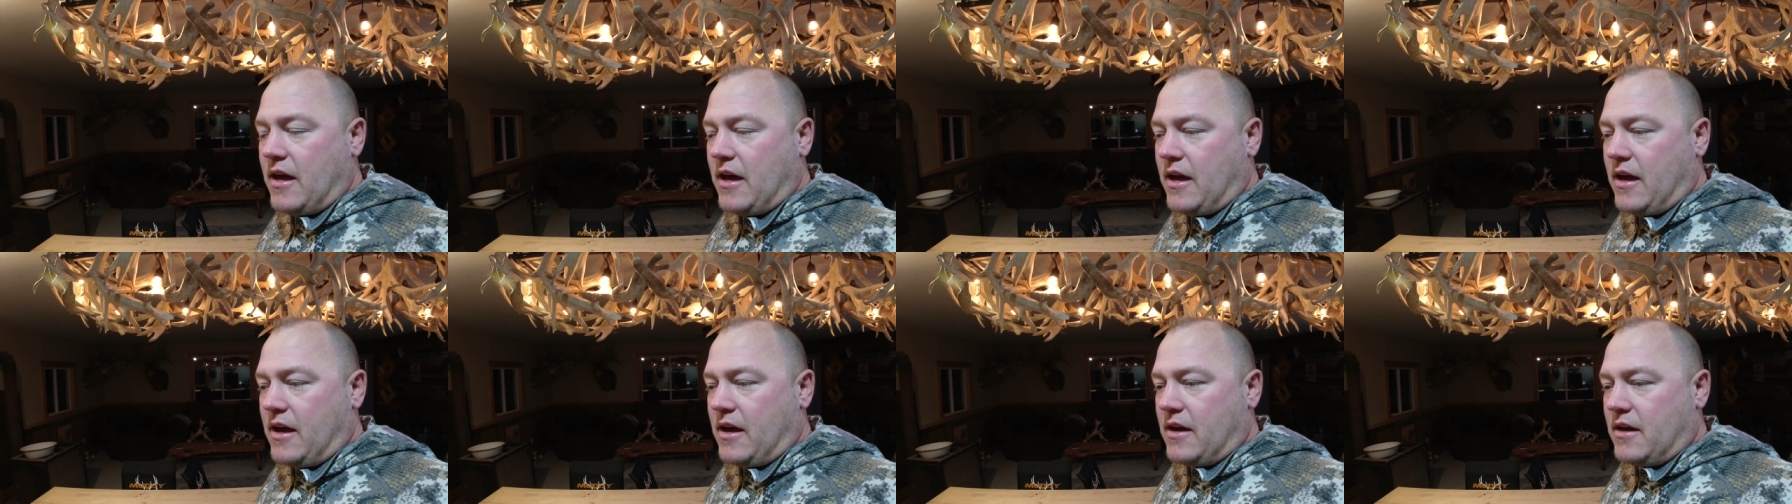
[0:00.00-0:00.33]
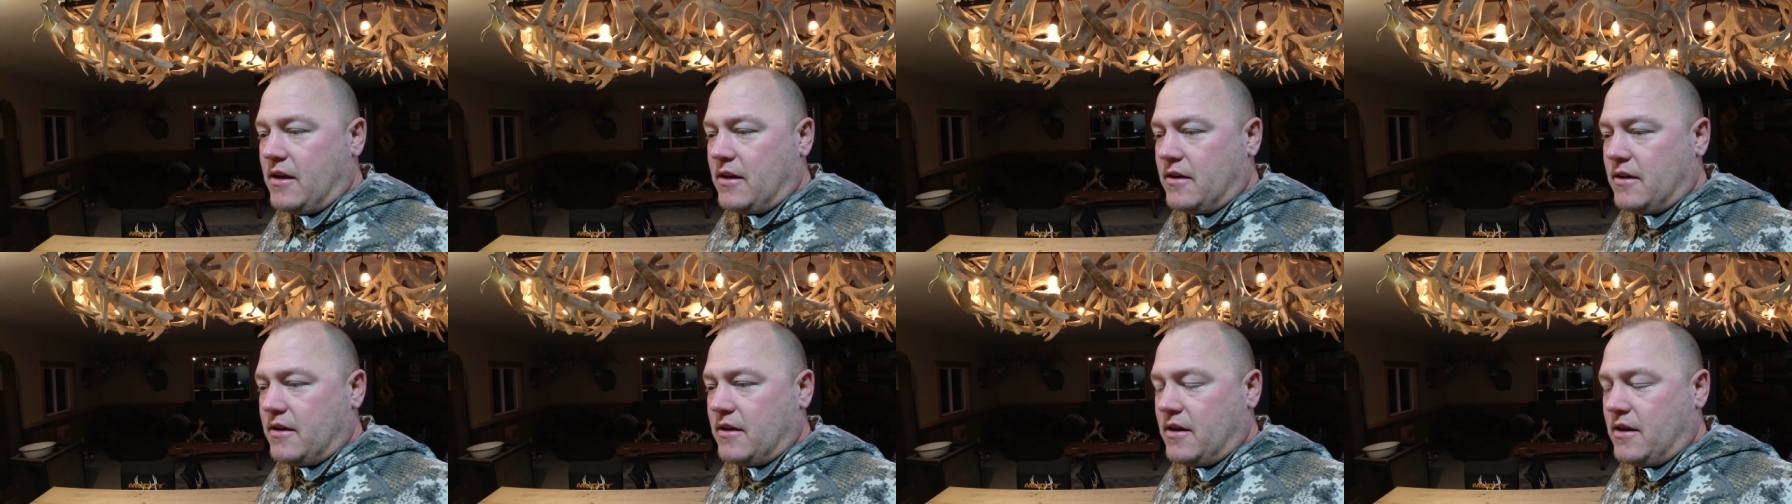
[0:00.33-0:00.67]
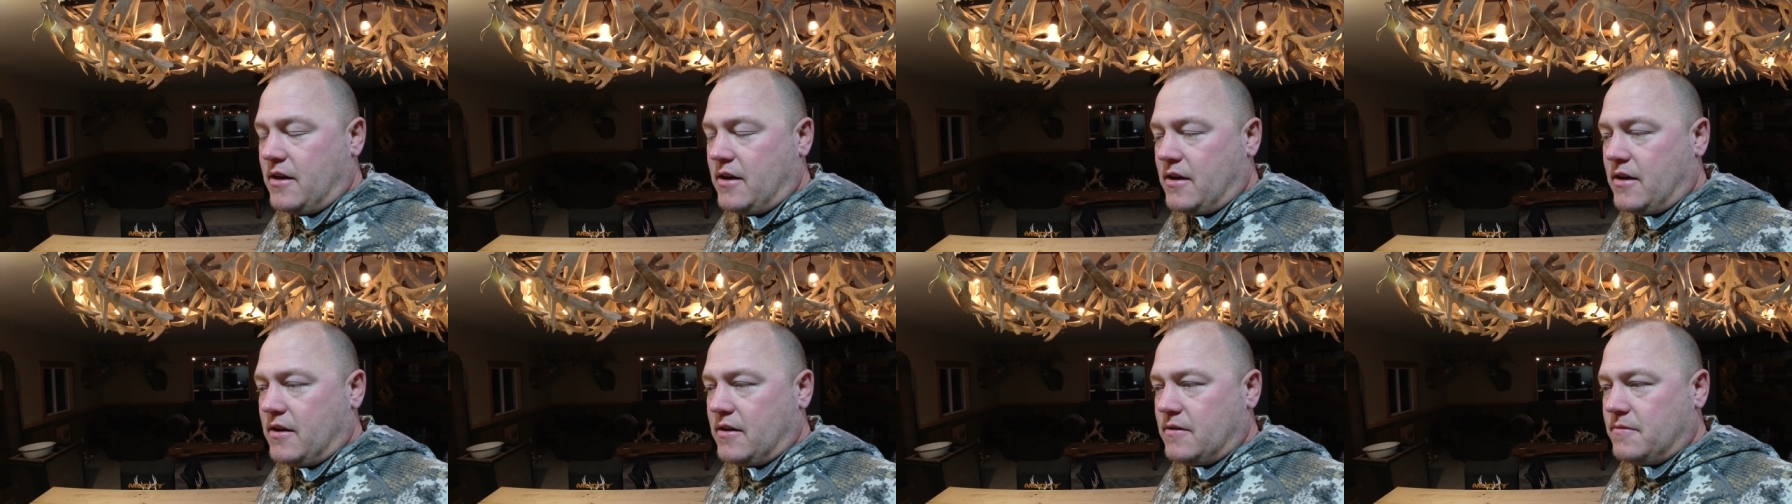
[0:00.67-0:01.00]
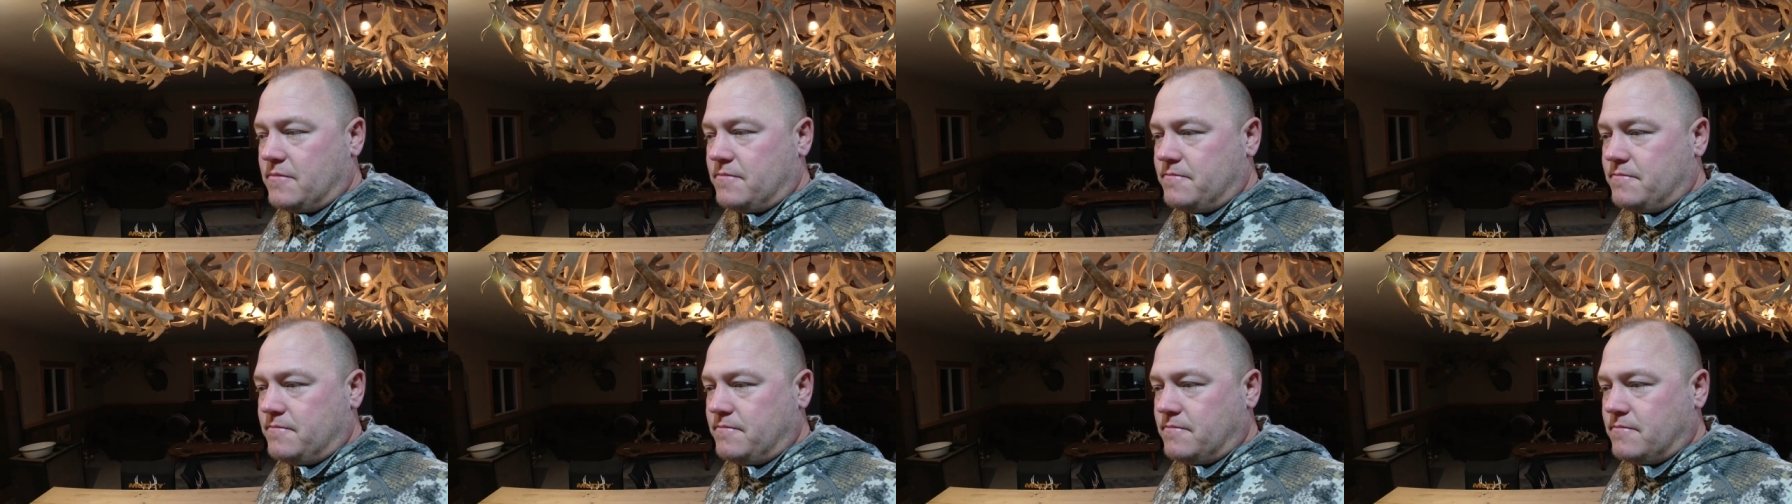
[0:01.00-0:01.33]
and uh,
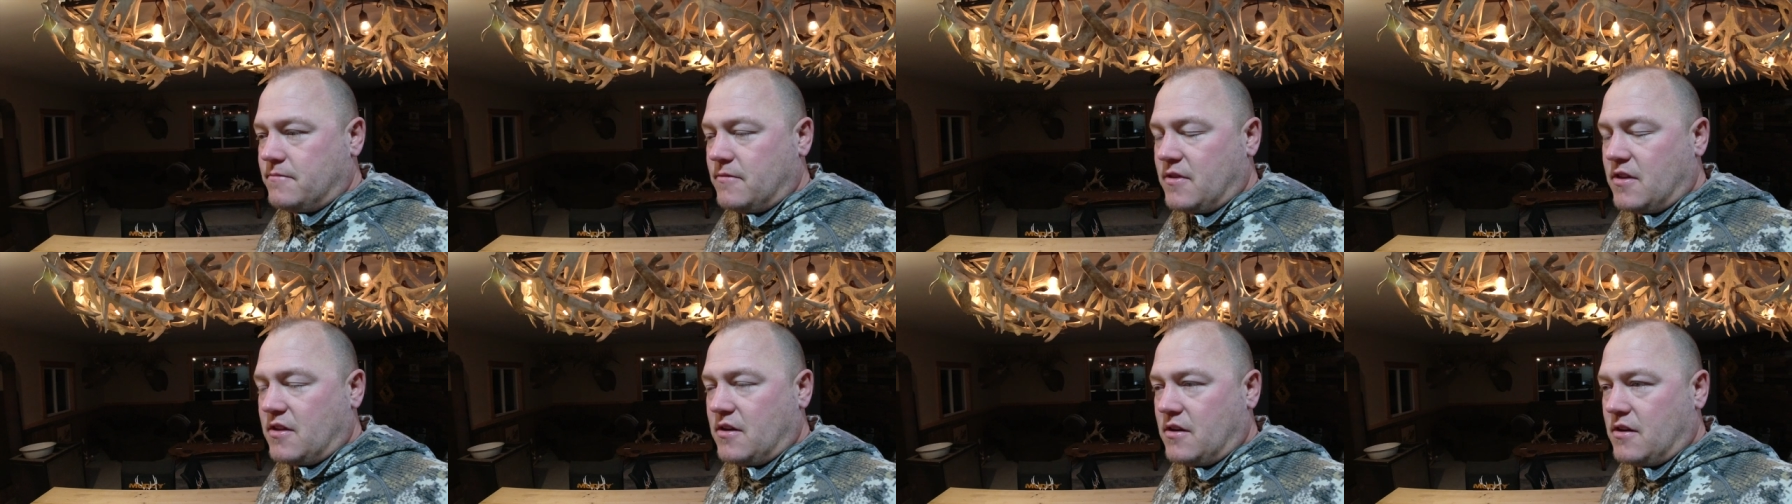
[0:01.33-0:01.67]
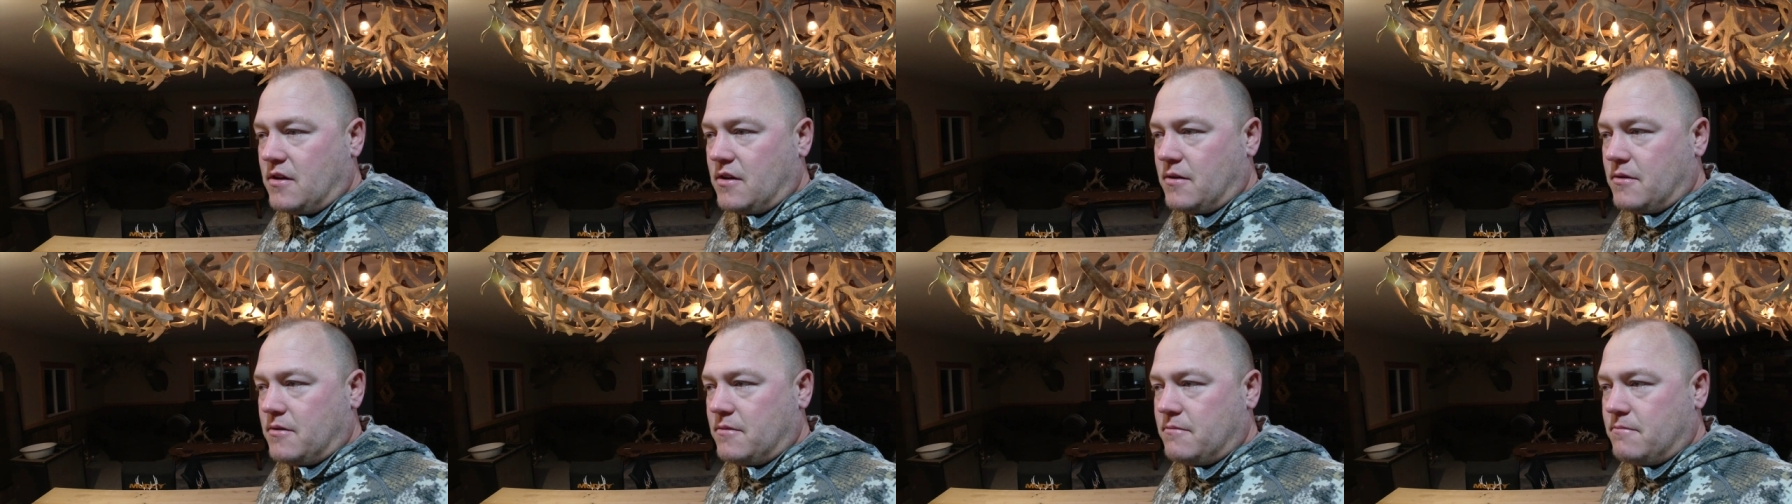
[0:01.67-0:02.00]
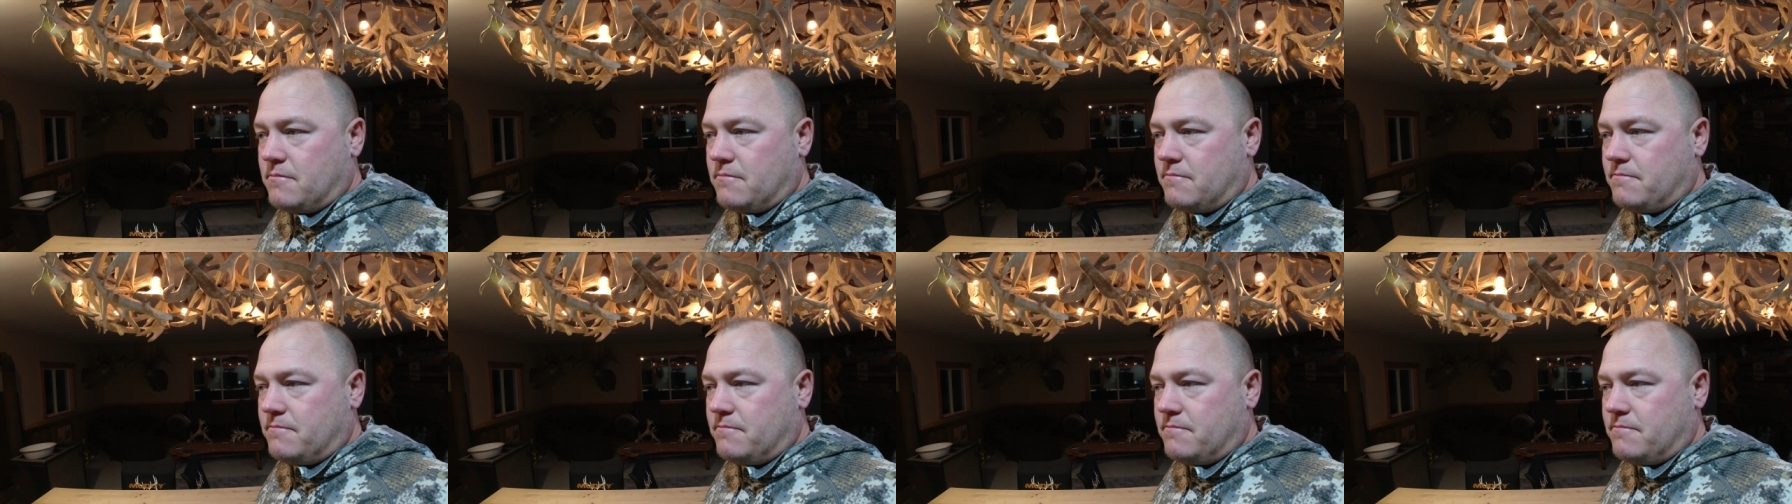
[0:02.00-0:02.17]
the